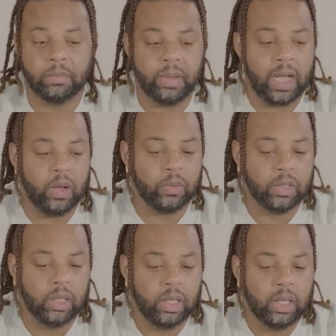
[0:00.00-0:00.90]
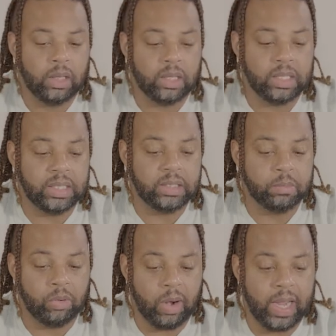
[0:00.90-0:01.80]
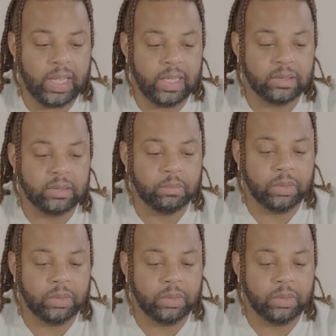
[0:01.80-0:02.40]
about these brands,